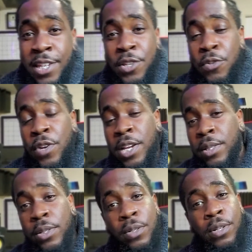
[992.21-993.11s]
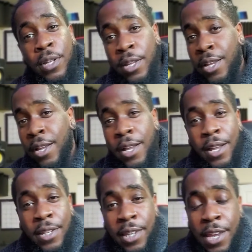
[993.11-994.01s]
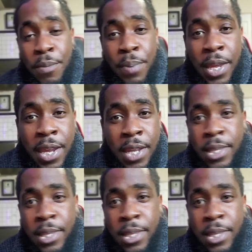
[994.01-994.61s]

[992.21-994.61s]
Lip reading: you create a little campaign.